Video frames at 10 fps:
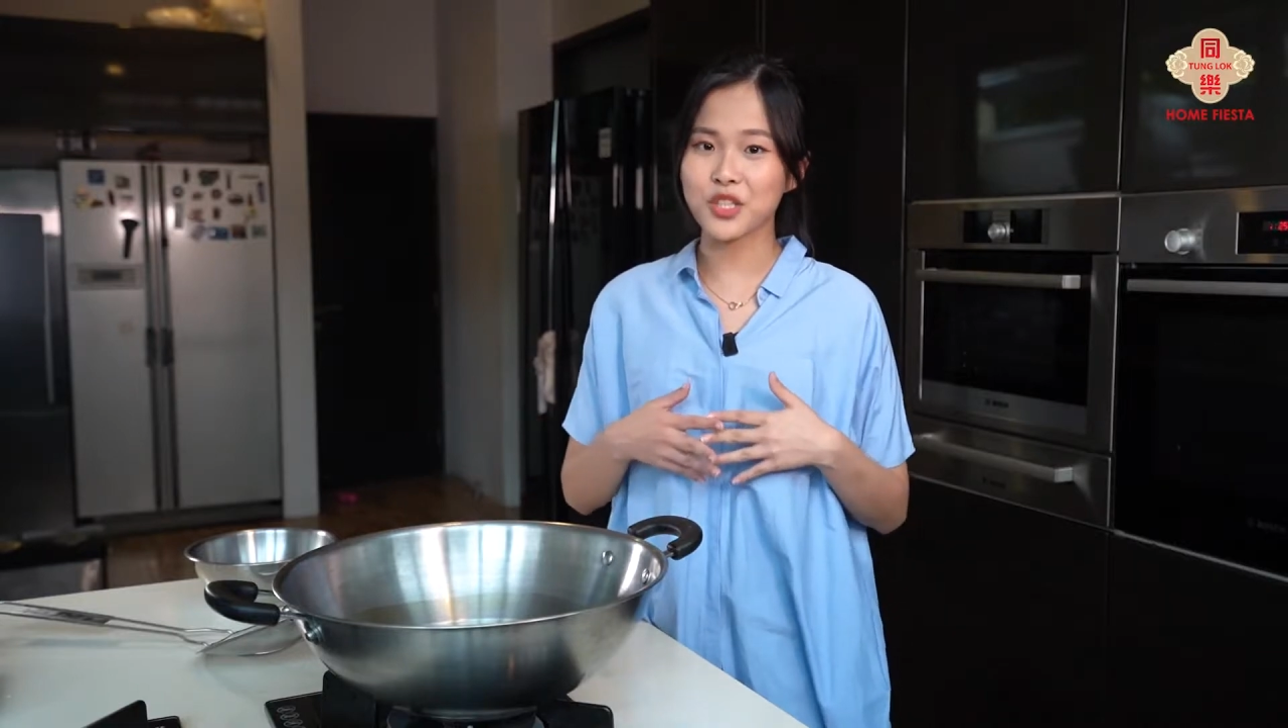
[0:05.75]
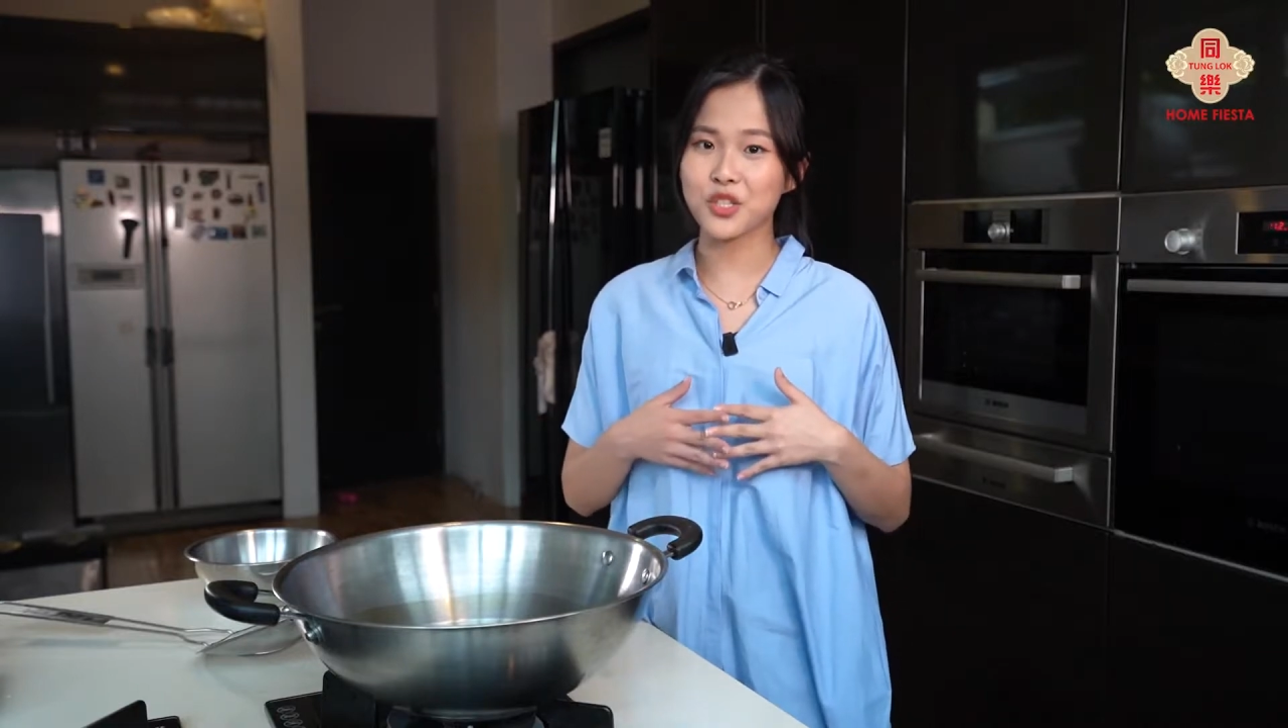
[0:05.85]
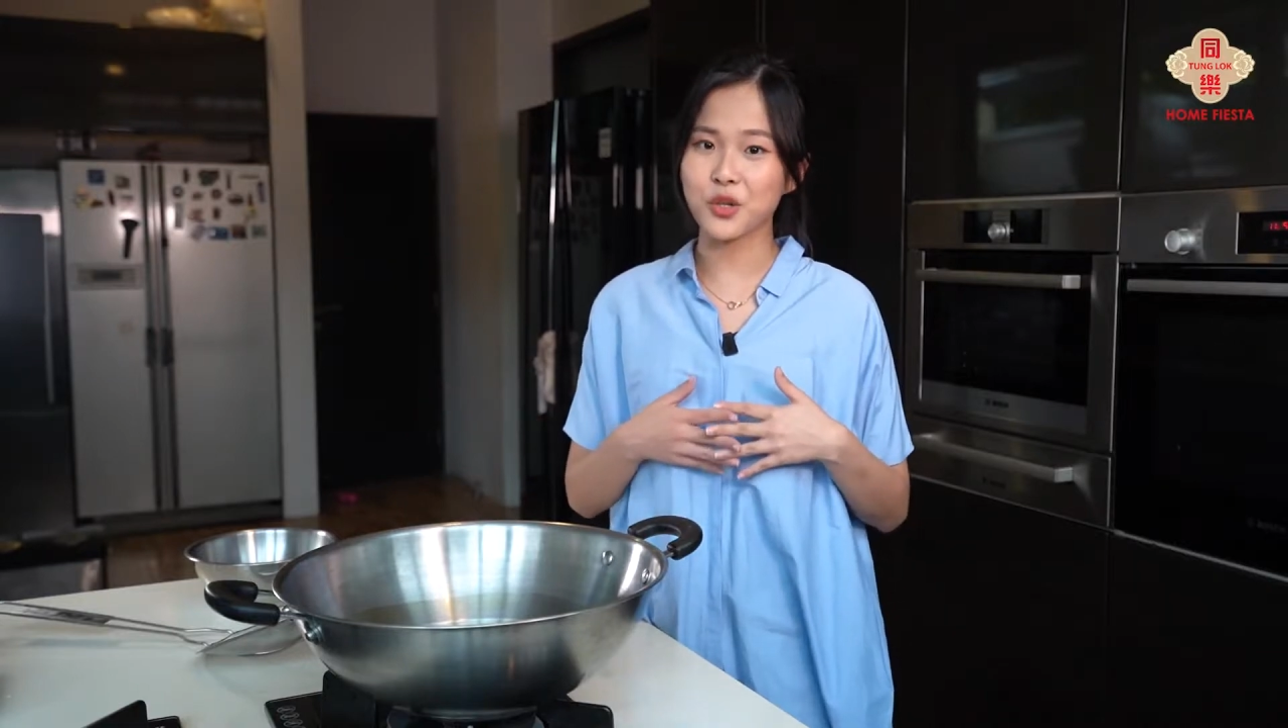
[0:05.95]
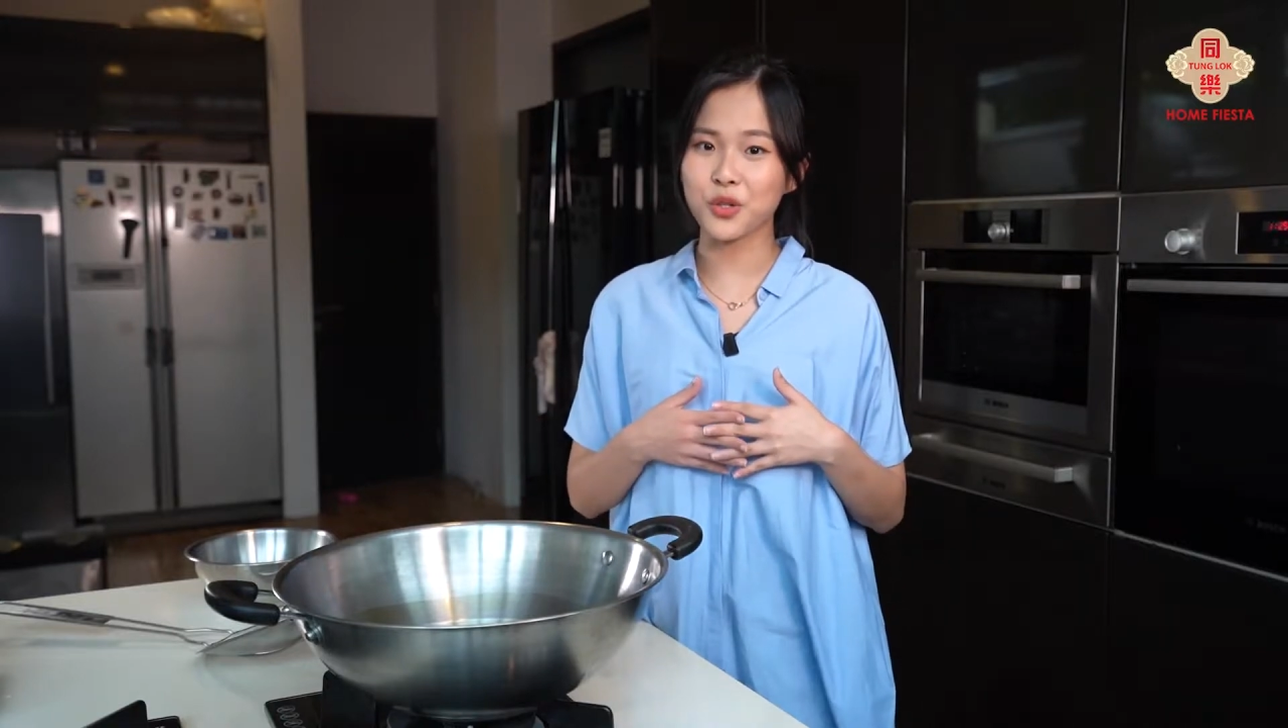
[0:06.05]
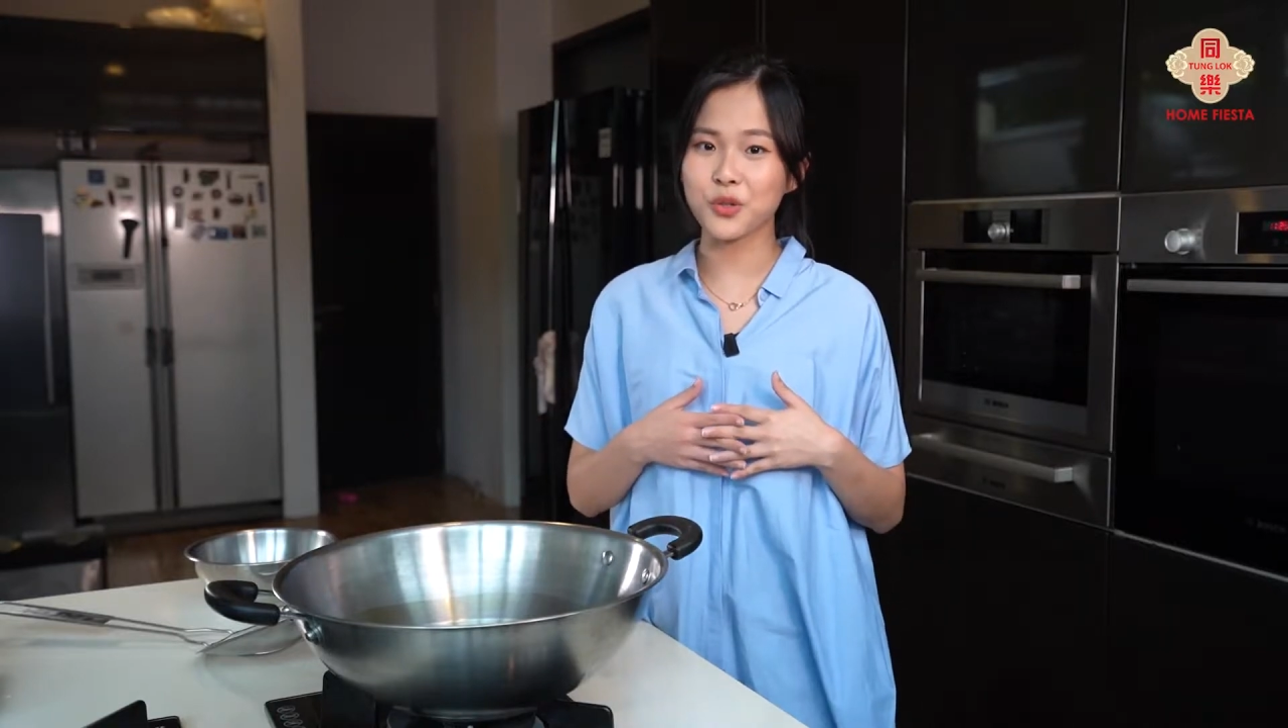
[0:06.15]

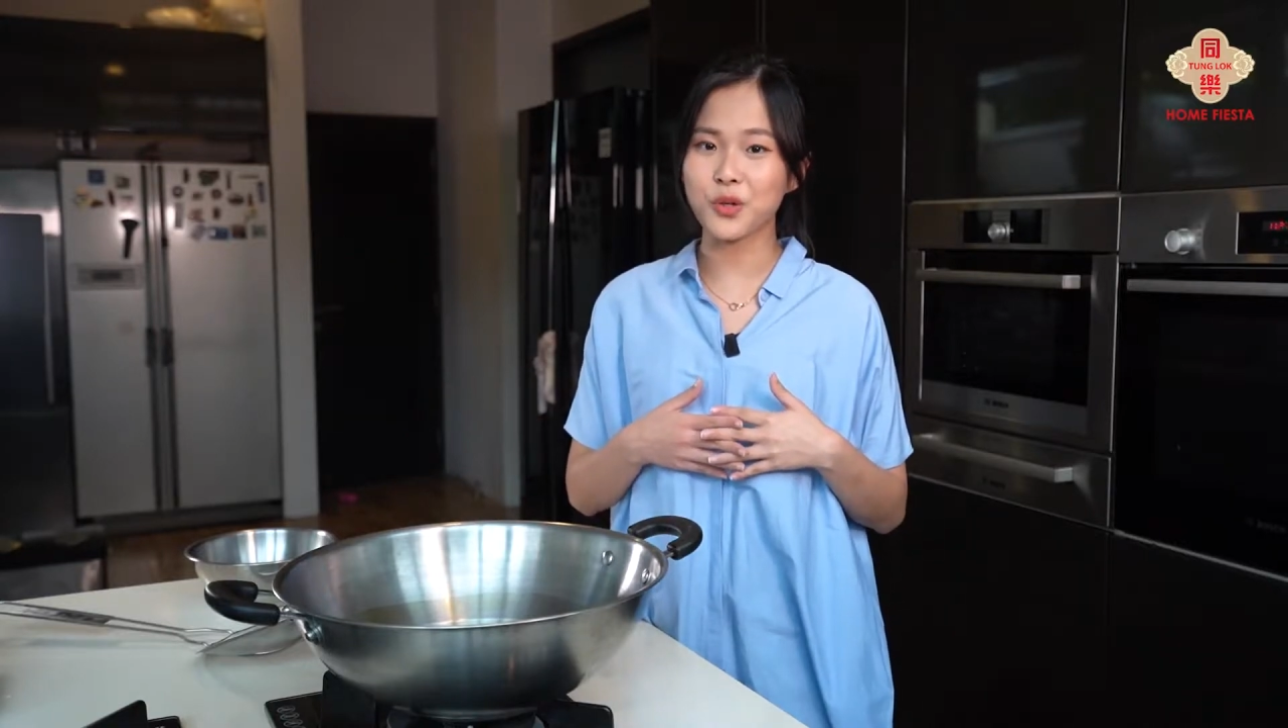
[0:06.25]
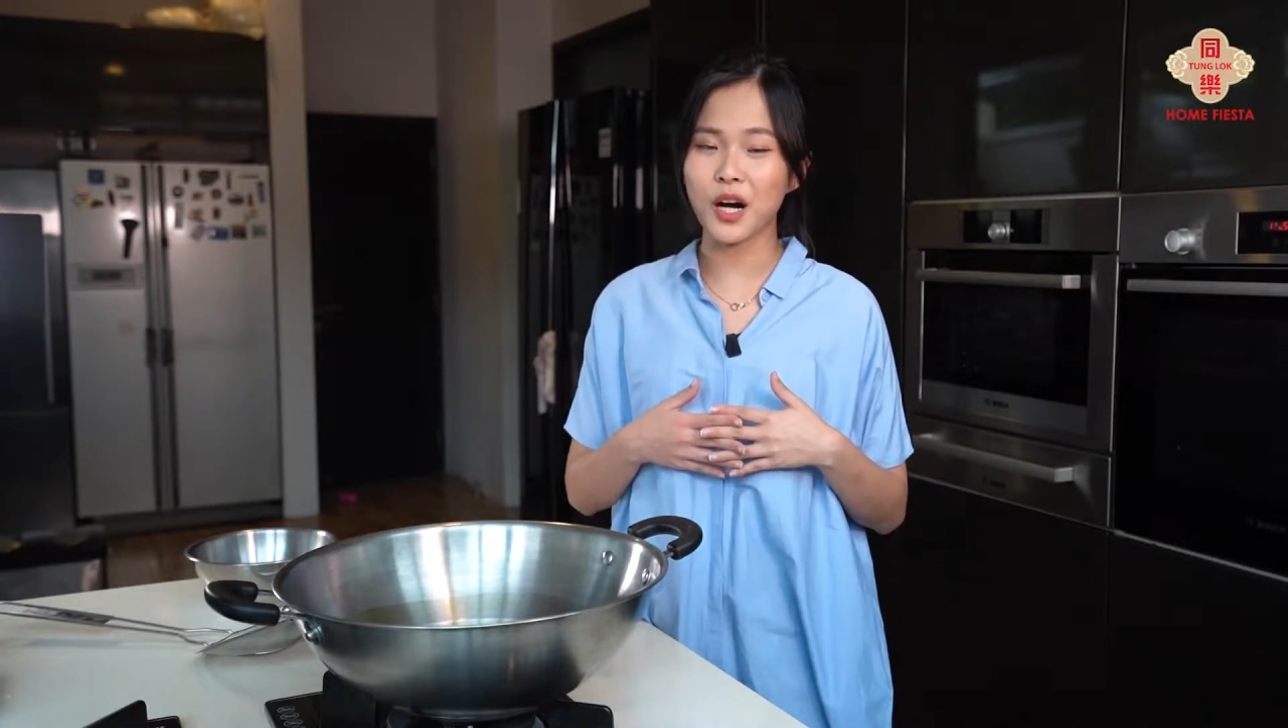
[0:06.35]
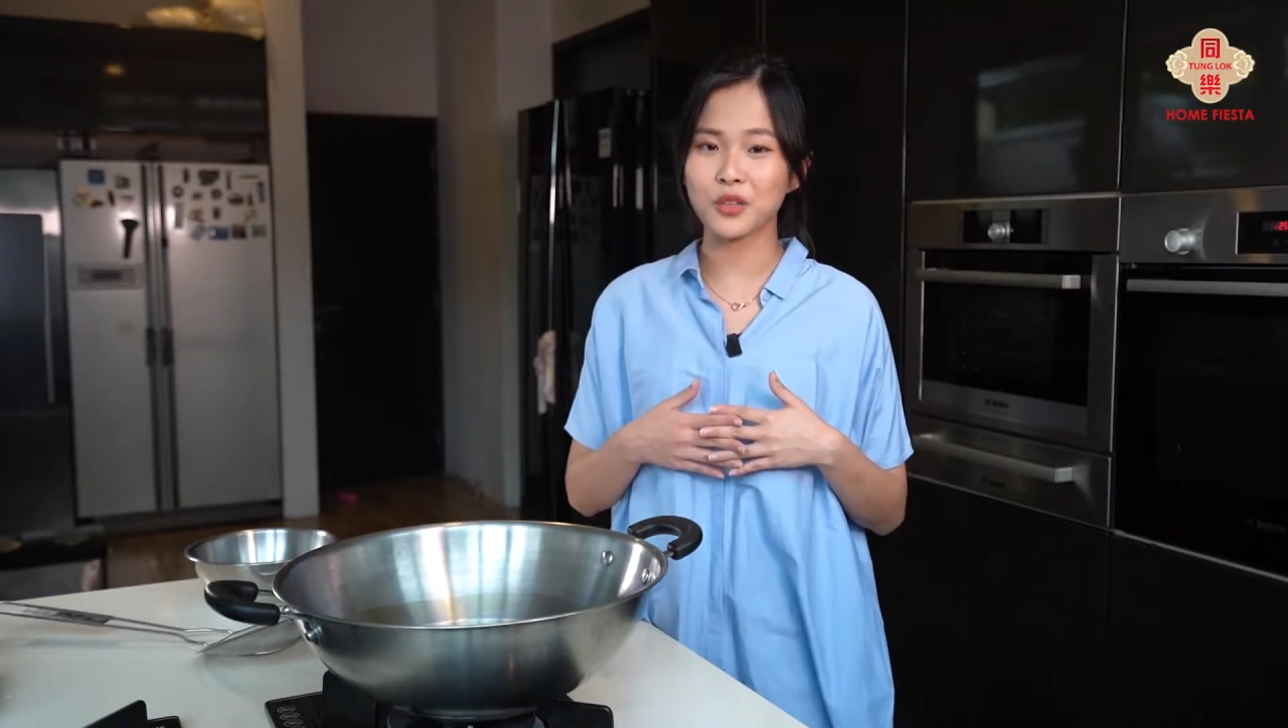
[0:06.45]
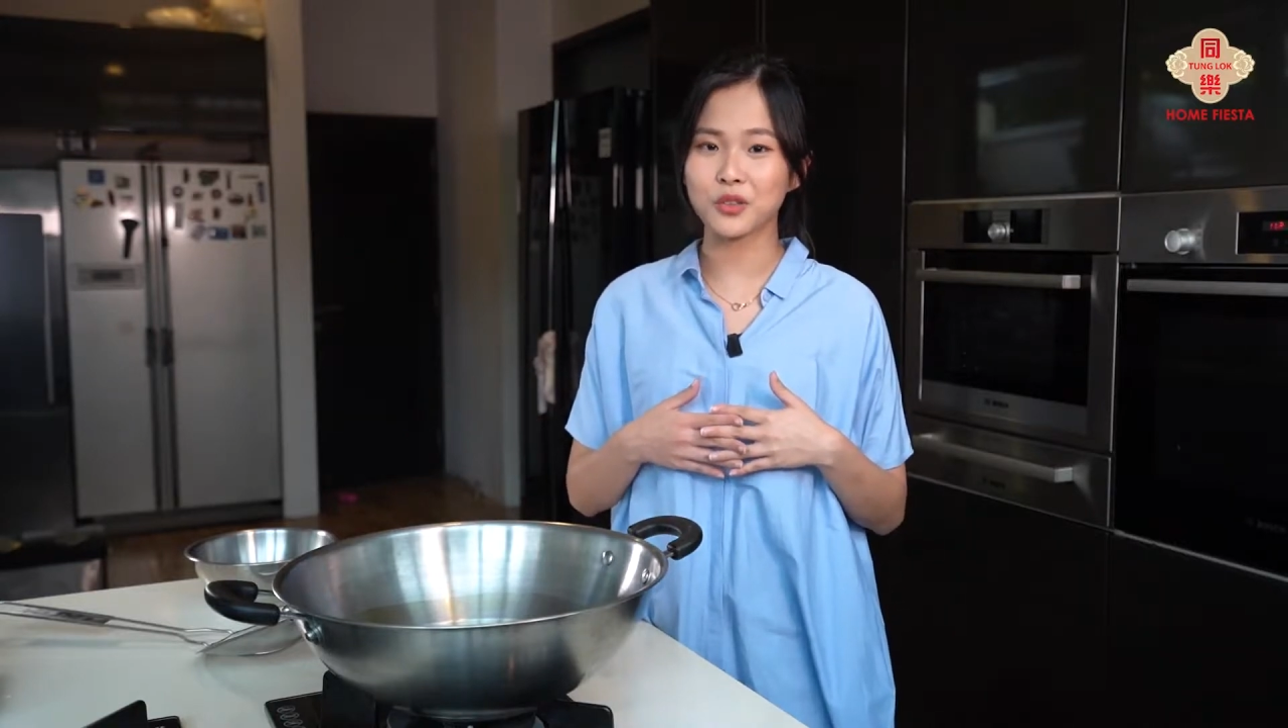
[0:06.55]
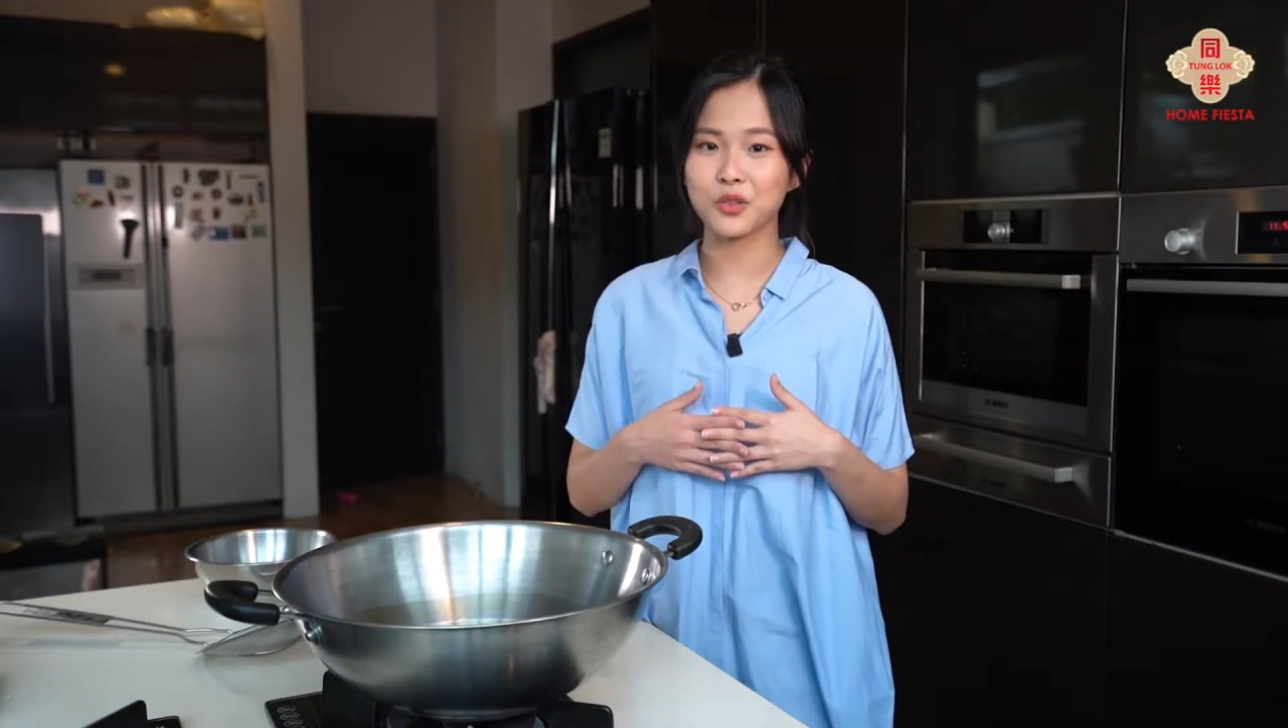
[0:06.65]
show you how to